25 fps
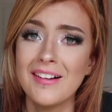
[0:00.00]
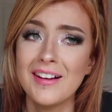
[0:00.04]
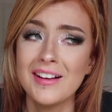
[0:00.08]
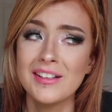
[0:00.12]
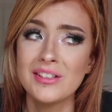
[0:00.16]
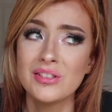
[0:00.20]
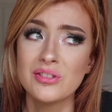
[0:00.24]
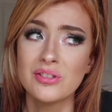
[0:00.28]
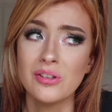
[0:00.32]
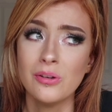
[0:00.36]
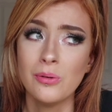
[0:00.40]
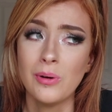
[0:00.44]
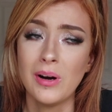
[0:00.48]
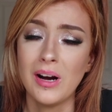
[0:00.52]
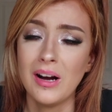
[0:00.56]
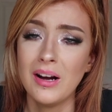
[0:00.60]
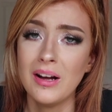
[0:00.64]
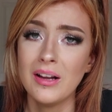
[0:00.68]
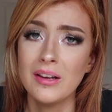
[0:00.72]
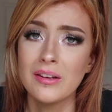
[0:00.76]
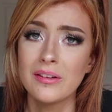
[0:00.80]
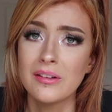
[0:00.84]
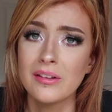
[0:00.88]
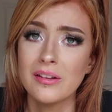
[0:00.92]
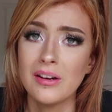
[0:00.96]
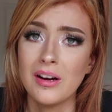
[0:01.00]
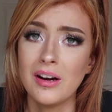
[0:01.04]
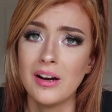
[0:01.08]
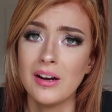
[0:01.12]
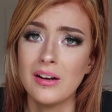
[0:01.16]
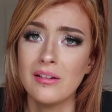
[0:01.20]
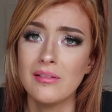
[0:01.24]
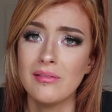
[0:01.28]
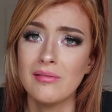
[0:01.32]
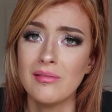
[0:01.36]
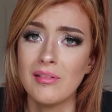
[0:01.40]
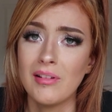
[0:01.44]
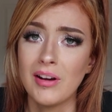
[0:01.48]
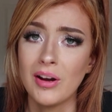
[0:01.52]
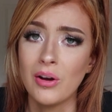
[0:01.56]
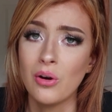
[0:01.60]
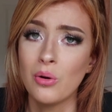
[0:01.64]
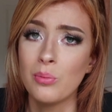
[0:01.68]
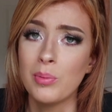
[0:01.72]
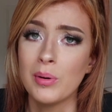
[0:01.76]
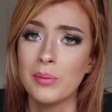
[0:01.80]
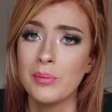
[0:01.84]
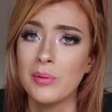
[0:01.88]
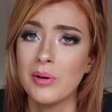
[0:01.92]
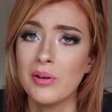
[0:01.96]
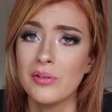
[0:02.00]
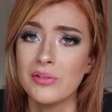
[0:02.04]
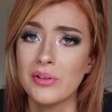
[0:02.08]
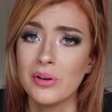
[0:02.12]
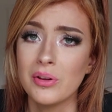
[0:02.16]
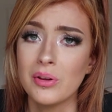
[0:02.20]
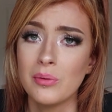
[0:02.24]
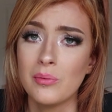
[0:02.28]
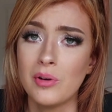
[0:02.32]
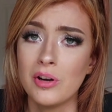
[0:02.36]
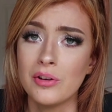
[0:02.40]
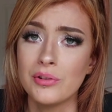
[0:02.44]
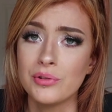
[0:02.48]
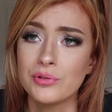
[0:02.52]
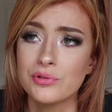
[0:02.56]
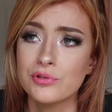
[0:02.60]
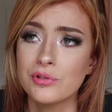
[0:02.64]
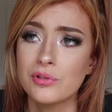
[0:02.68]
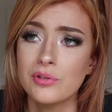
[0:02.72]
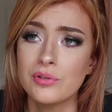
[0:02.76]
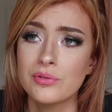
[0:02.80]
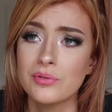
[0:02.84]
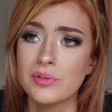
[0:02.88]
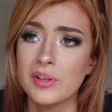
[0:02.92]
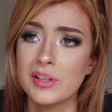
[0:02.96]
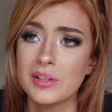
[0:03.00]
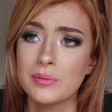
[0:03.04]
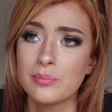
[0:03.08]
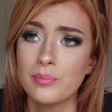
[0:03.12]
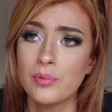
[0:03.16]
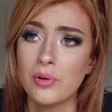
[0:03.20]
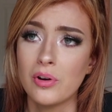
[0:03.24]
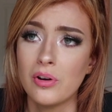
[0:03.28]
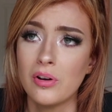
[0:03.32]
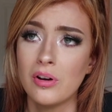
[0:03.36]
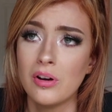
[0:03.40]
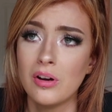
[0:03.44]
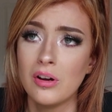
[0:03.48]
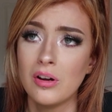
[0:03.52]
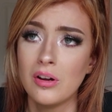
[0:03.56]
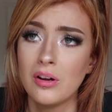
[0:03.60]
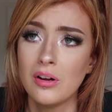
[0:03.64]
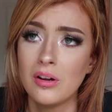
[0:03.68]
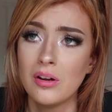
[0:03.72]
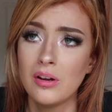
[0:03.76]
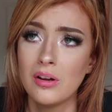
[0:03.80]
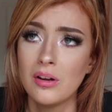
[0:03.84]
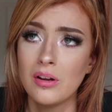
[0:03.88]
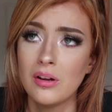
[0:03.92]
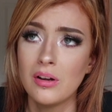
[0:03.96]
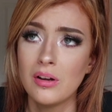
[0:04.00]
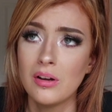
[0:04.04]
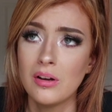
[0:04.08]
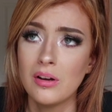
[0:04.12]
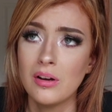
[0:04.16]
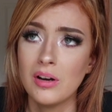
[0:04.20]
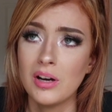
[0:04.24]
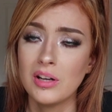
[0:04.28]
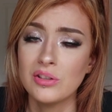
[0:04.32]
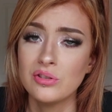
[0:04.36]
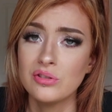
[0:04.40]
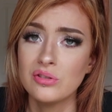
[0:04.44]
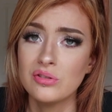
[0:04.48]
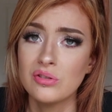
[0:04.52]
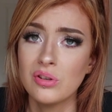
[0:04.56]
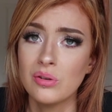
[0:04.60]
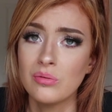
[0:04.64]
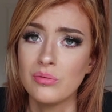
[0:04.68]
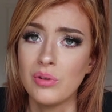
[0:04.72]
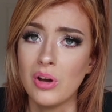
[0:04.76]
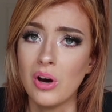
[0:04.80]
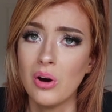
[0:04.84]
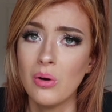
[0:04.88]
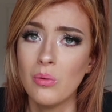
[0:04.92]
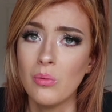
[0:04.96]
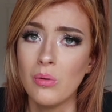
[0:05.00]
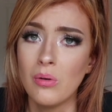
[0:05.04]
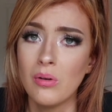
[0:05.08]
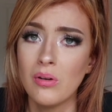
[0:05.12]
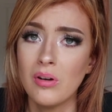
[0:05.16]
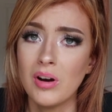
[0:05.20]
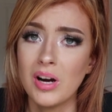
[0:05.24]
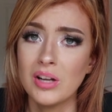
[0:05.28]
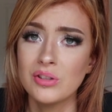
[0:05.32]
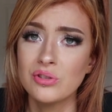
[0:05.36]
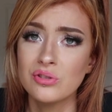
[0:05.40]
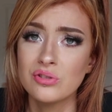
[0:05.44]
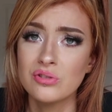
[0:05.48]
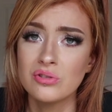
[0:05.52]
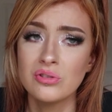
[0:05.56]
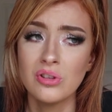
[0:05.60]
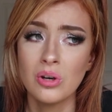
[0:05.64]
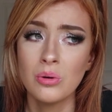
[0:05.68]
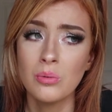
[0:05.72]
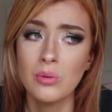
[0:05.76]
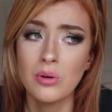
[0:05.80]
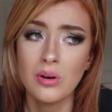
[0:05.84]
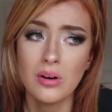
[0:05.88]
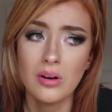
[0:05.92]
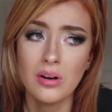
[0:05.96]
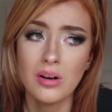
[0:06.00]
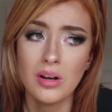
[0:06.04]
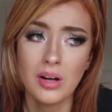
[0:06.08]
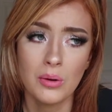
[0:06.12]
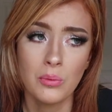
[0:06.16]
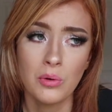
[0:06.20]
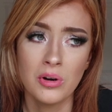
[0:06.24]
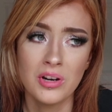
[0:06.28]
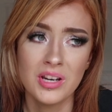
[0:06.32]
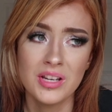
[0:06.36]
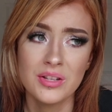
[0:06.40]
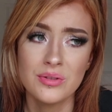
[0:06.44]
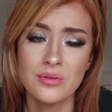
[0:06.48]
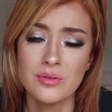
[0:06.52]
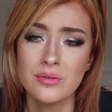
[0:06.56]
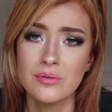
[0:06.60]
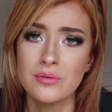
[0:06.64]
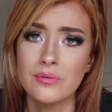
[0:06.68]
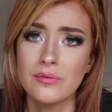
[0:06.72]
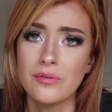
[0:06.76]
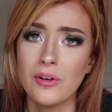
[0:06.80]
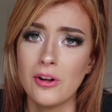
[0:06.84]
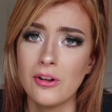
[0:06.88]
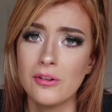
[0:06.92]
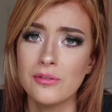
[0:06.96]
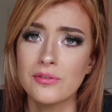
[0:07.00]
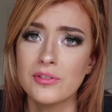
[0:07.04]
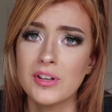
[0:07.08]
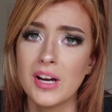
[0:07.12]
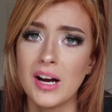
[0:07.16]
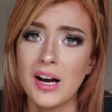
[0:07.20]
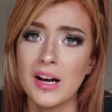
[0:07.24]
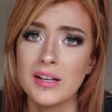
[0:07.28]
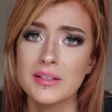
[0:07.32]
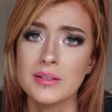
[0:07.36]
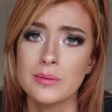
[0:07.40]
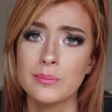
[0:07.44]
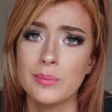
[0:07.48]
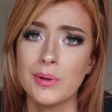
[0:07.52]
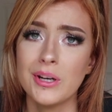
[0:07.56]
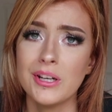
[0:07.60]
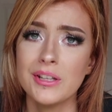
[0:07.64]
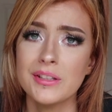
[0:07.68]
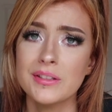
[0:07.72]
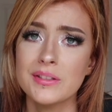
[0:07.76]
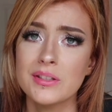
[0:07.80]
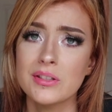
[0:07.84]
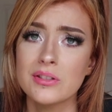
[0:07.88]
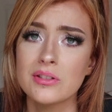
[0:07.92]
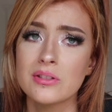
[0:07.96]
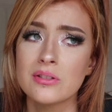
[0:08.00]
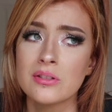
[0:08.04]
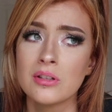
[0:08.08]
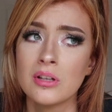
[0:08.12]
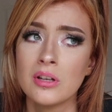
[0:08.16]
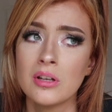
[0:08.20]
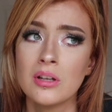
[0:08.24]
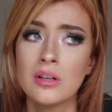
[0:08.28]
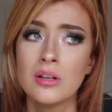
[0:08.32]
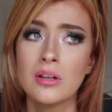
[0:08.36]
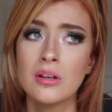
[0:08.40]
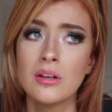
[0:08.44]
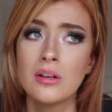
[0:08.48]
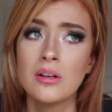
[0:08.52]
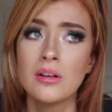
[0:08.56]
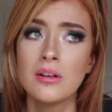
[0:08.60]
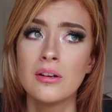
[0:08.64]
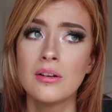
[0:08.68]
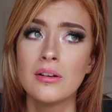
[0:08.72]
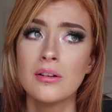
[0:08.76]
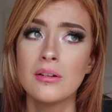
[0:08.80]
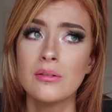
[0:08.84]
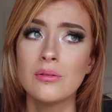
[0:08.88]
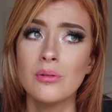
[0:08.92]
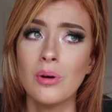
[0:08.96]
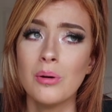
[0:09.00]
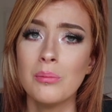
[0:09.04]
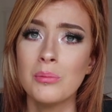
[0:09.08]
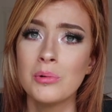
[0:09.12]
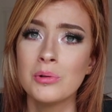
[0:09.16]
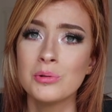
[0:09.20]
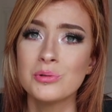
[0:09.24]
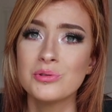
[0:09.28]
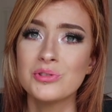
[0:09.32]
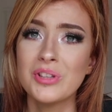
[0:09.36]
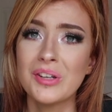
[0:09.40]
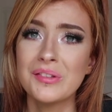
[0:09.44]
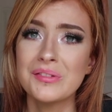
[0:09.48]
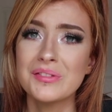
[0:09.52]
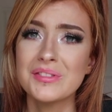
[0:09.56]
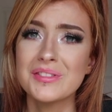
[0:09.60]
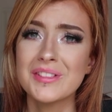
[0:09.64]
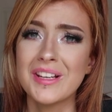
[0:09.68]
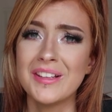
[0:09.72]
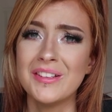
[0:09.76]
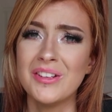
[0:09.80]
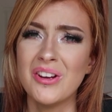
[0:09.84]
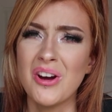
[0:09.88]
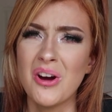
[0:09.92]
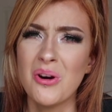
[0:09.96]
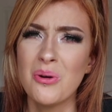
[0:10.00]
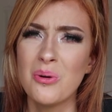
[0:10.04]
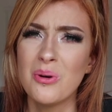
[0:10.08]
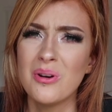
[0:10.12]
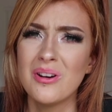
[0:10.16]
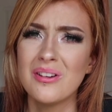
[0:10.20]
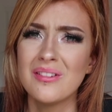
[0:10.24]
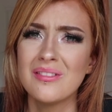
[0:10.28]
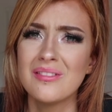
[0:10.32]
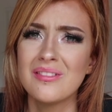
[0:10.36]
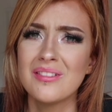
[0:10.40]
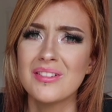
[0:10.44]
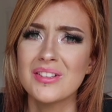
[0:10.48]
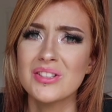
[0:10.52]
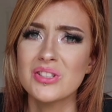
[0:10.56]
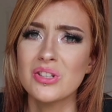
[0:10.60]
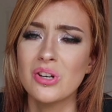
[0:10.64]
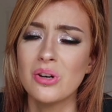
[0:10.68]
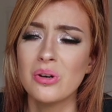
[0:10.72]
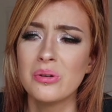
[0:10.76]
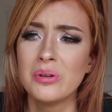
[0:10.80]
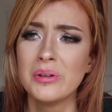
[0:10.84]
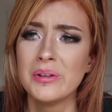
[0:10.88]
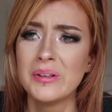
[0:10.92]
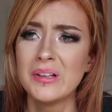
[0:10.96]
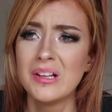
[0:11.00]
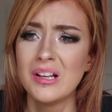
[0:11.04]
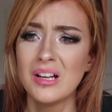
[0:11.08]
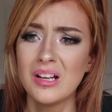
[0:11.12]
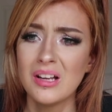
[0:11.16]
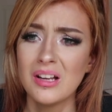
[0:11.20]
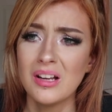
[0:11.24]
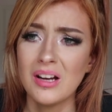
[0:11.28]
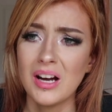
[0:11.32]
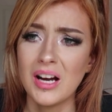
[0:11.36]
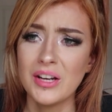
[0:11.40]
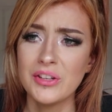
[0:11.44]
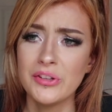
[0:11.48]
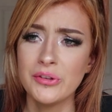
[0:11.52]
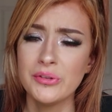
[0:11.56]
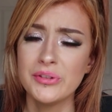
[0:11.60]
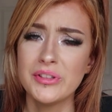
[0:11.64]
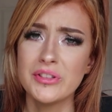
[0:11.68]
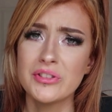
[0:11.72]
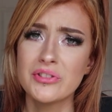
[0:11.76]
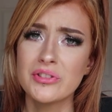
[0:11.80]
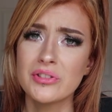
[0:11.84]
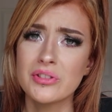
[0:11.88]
it's so hard. I hope I'm not the only one who struggles with this, but I just don't know. I just know I wanted it to involve cars and bikes. There's not much else I know. So I do